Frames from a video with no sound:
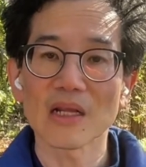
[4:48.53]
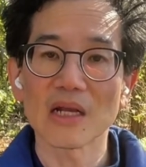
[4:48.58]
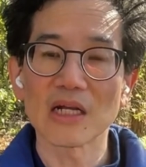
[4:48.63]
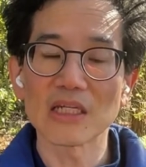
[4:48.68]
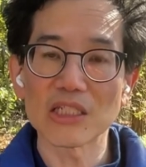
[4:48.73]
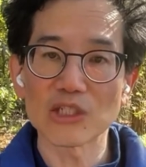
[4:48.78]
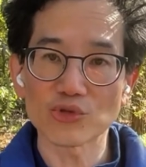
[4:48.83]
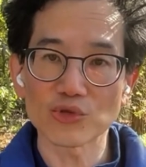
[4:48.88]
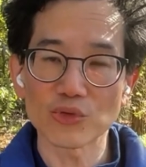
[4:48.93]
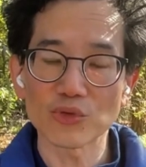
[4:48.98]

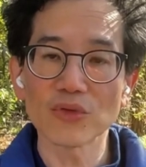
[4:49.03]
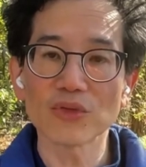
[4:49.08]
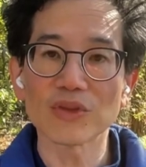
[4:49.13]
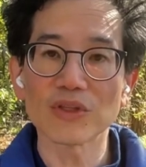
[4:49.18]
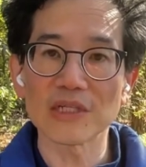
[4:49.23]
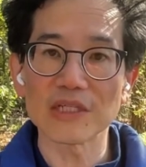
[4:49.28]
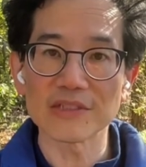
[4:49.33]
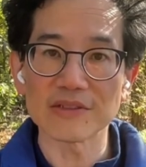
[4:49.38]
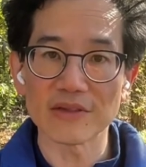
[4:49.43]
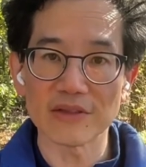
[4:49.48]
The truth
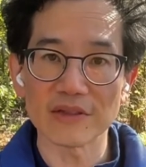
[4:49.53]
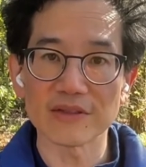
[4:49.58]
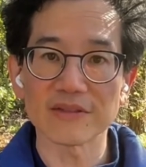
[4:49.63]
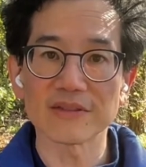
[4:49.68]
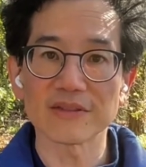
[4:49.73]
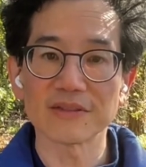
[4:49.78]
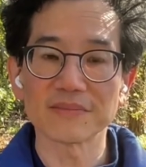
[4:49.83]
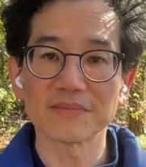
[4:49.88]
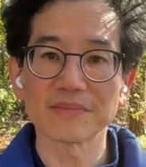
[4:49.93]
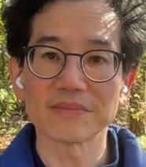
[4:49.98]
is
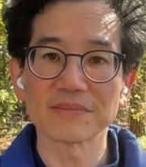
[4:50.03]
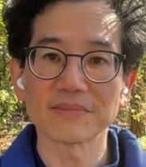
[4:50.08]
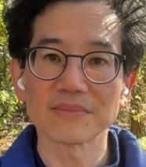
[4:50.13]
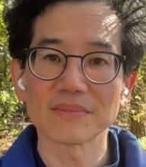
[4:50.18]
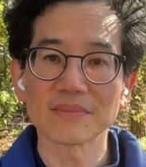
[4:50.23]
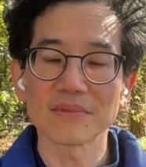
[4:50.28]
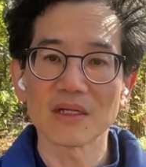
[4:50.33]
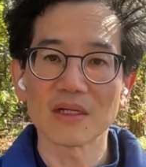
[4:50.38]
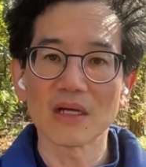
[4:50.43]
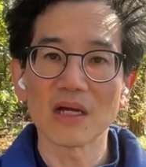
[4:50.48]
this.
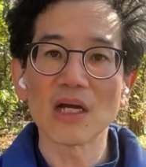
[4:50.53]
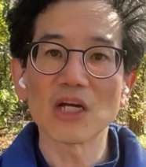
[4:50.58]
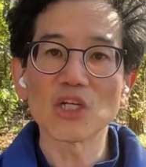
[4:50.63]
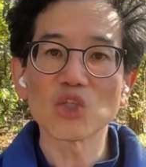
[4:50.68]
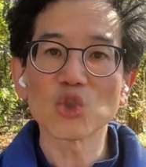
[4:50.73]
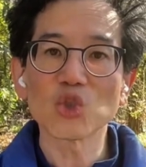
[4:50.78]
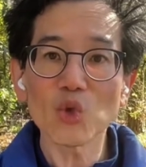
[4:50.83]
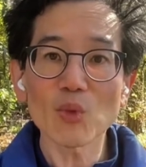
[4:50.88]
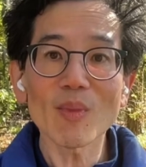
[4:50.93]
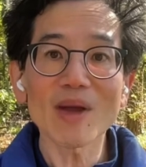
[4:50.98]

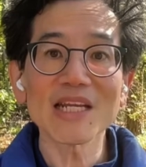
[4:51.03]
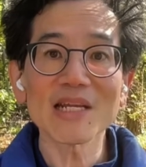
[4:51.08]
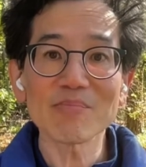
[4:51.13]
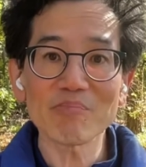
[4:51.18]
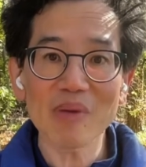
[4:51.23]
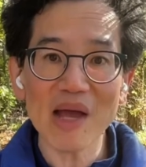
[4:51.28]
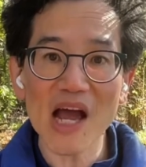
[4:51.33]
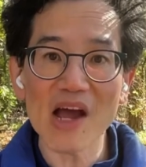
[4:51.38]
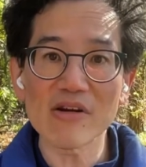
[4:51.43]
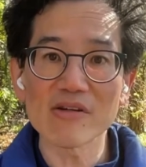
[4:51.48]
Too many
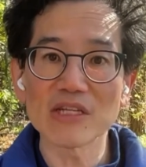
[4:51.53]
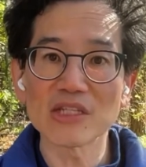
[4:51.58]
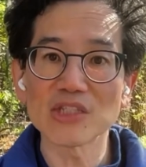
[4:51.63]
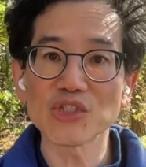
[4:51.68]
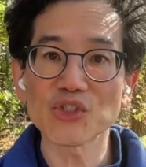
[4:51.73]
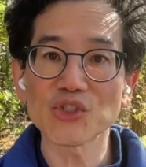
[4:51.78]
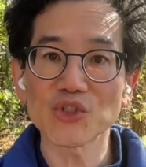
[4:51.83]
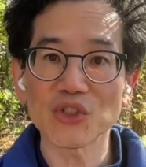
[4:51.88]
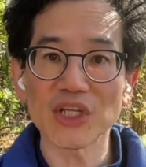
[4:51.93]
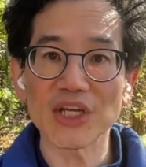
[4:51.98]
parents
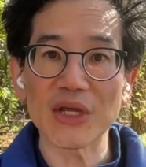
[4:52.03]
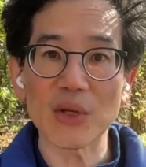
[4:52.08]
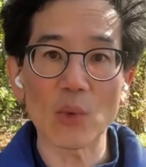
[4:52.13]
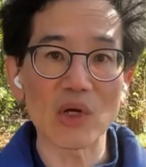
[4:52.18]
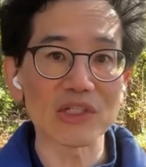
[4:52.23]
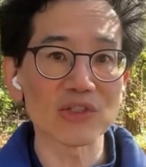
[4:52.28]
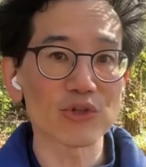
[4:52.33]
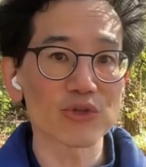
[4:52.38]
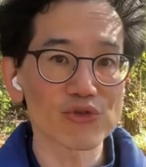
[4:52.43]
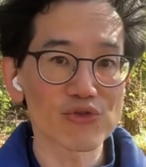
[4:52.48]
today
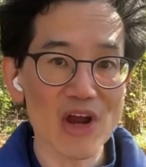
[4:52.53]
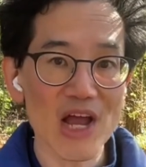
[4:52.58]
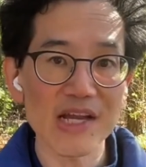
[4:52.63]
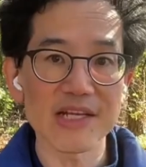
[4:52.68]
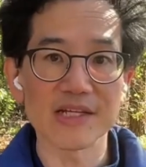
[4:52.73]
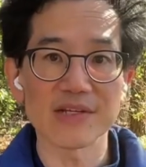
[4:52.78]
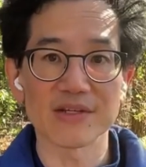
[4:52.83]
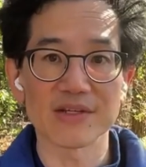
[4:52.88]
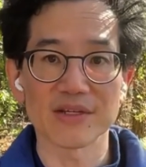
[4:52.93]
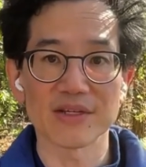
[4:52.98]
want
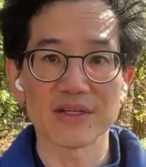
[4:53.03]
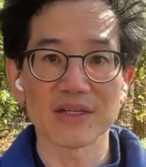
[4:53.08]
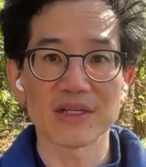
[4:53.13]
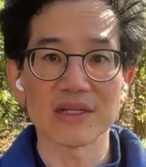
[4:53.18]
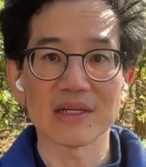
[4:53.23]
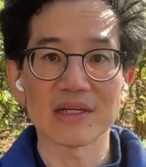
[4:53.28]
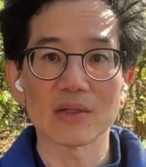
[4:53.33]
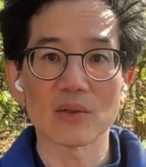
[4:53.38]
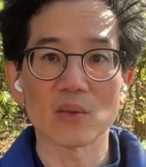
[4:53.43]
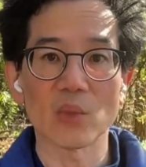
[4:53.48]
credit
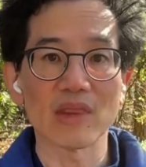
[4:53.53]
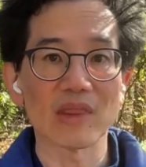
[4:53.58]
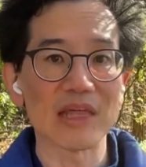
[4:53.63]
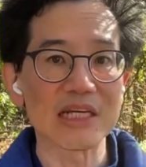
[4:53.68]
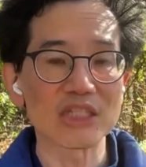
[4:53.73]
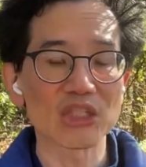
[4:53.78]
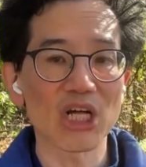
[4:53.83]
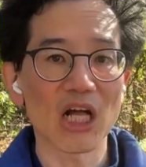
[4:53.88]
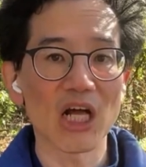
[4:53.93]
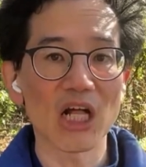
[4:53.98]
when their
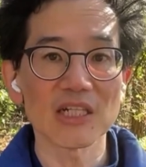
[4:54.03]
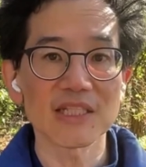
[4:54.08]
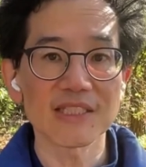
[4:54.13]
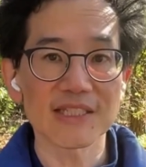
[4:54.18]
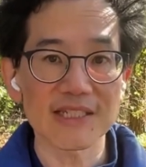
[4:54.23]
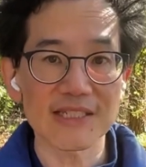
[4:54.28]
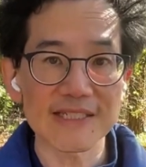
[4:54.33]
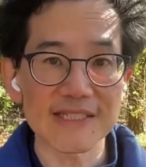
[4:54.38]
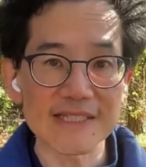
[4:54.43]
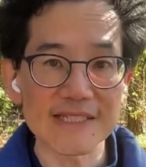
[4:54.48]
child
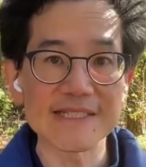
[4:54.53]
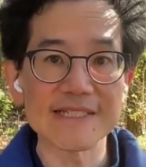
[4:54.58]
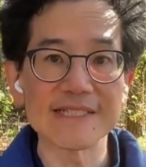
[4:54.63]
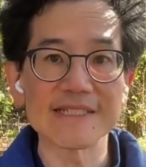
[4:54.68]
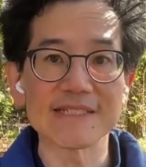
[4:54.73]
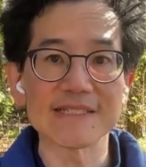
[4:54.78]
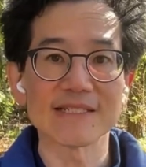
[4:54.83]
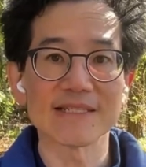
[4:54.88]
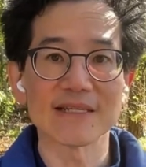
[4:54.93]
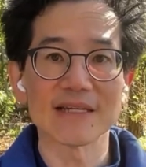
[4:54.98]

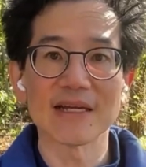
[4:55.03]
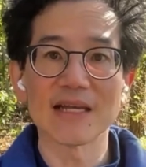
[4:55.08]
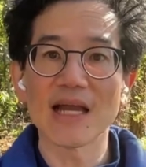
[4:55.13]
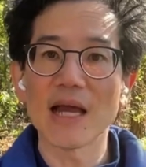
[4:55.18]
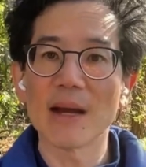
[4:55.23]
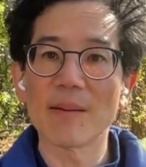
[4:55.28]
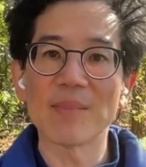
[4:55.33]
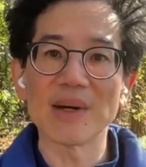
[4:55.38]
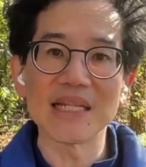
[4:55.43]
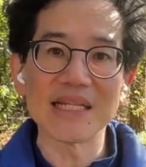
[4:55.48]
succeeds,
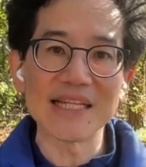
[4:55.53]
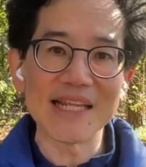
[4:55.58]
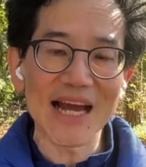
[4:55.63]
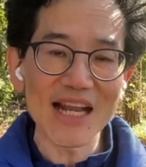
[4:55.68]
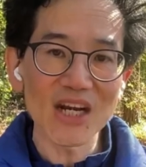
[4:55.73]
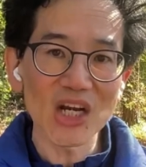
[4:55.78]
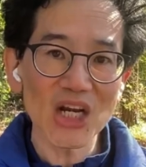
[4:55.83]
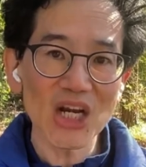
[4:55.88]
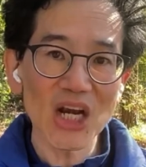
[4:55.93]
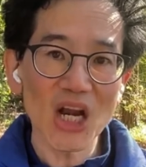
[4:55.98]
but
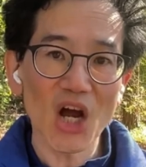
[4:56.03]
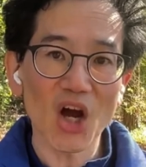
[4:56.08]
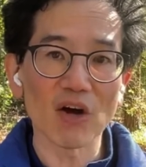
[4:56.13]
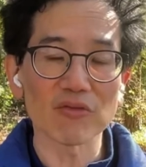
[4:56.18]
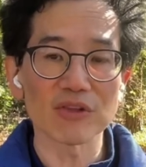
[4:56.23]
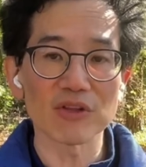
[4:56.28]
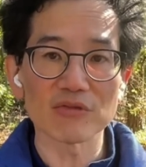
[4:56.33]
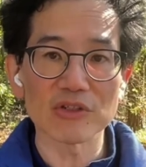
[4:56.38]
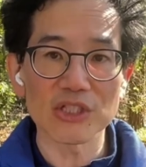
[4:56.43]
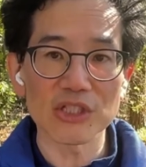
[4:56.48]
none of
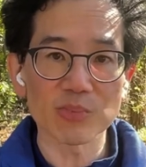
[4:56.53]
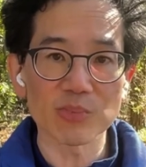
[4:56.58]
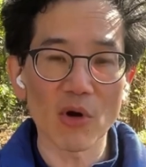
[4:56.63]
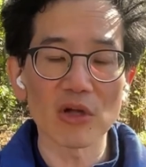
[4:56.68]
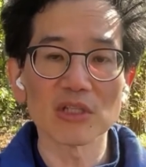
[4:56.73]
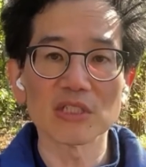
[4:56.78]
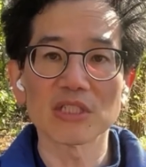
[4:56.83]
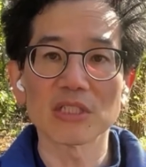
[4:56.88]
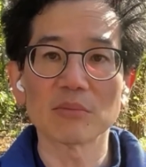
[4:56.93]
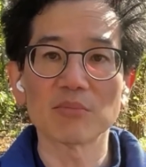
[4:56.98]
the
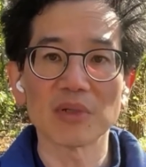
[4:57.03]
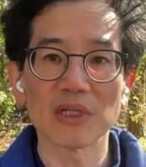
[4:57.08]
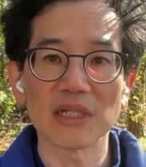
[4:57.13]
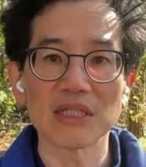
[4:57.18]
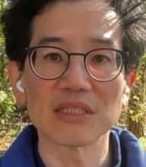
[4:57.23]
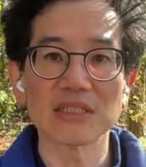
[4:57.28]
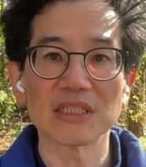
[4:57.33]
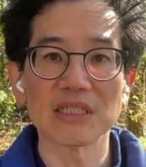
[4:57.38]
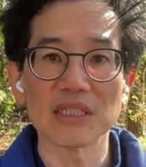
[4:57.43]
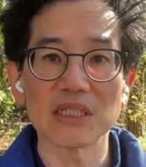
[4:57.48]

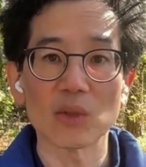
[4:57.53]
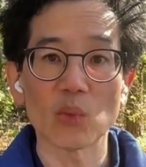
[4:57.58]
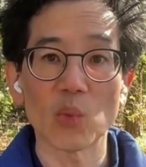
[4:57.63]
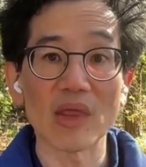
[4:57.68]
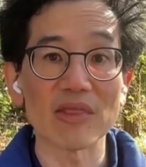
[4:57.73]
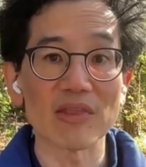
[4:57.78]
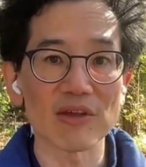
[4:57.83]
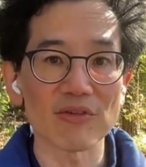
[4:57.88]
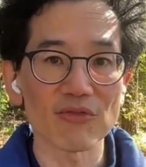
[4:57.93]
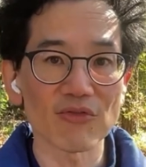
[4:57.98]
responsibility
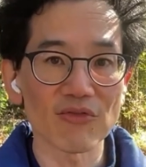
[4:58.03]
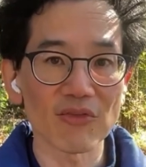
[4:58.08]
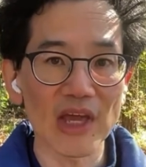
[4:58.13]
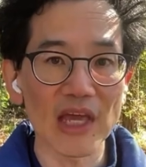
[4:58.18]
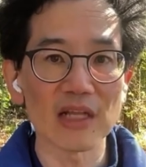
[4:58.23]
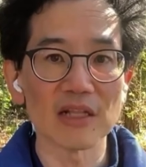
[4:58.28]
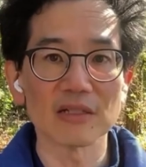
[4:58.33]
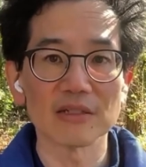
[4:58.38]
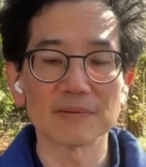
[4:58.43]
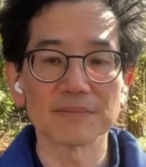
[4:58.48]
when they
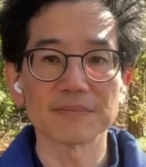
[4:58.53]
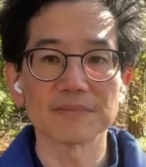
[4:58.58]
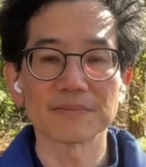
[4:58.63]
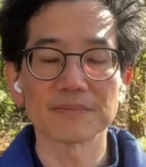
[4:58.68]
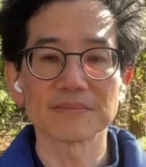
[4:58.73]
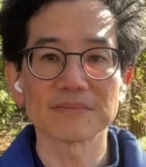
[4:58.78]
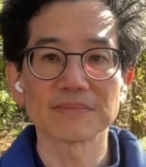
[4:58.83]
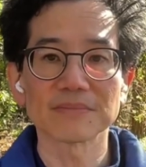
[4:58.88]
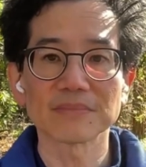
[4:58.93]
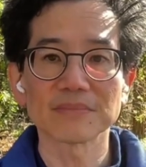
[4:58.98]
fail.
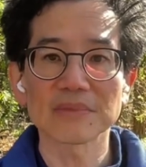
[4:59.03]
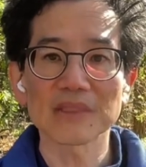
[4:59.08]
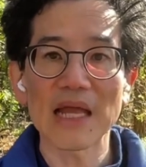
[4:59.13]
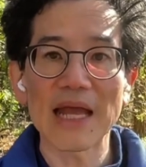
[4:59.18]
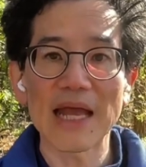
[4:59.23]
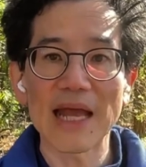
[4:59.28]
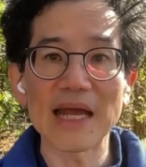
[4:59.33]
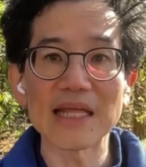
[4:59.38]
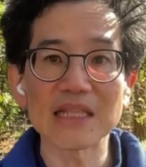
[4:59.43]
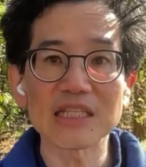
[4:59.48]

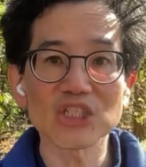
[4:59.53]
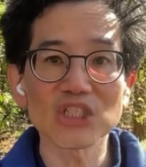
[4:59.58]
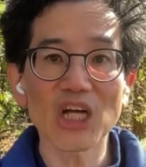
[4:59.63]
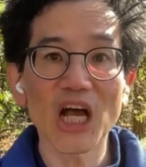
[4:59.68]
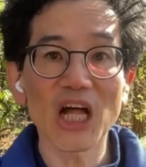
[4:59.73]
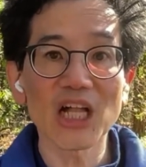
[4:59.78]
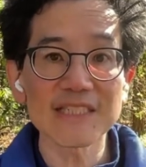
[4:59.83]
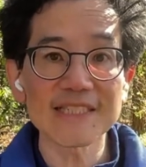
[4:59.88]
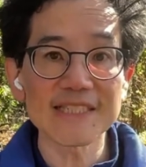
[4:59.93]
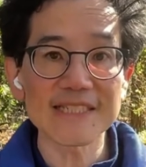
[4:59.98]
And the
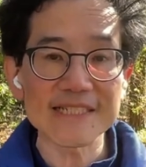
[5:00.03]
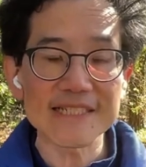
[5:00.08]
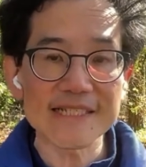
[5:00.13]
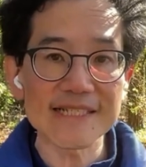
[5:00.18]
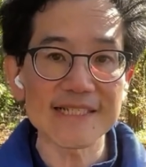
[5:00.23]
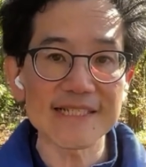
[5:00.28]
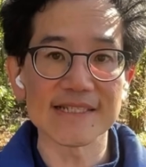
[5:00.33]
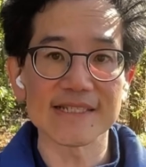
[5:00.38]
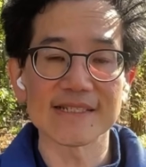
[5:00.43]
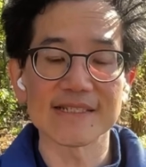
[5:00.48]
child
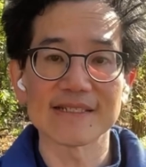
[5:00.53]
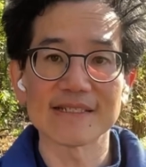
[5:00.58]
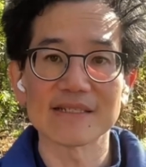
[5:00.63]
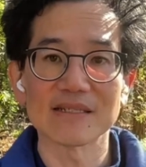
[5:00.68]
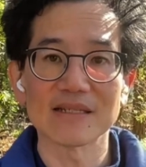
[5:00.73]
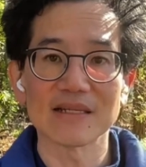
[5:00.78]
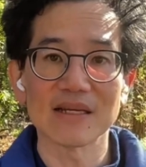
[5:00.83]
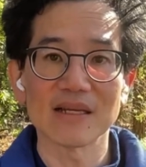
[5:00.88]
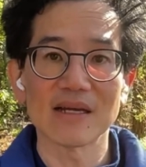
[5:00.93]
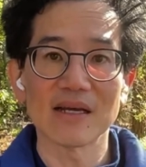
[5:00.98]
sees this.
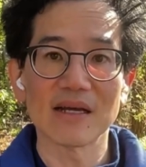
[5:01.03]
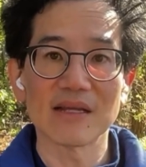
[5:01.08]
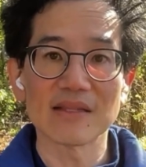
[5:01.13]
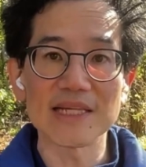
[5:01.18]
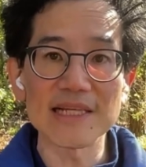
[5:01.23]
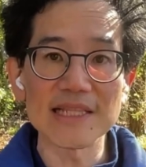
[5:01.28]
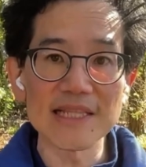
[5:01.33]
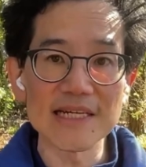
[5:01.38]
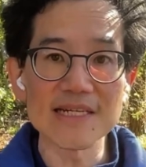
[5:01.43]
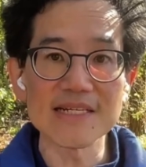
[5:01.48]
They
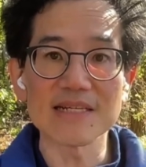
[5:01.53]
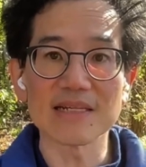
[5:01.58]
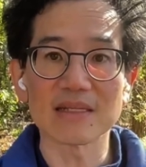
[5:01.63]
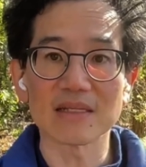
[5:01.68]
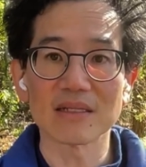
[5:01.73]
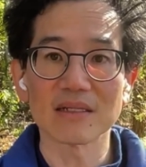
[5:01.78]
learn.